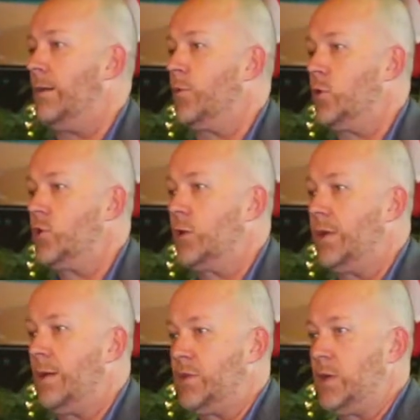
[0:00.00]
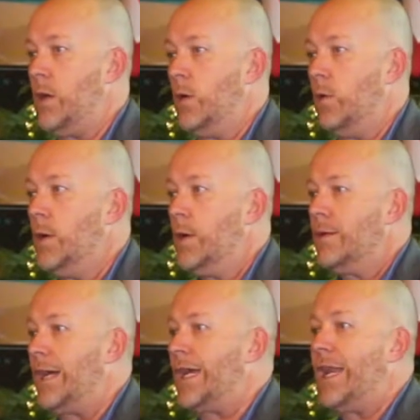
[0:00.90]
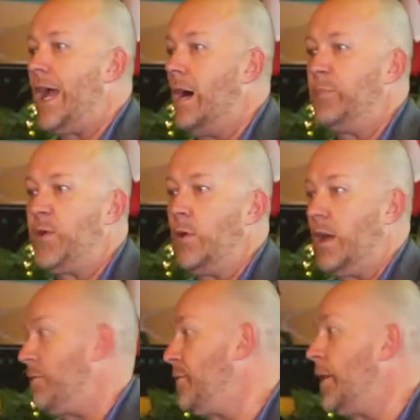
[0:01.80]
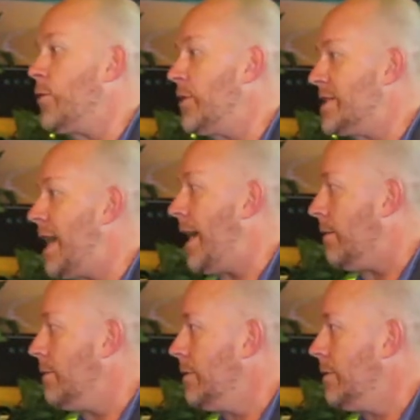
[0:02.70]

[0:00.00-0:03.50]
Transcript: and I'm going to show them to you that can help you like figure this out.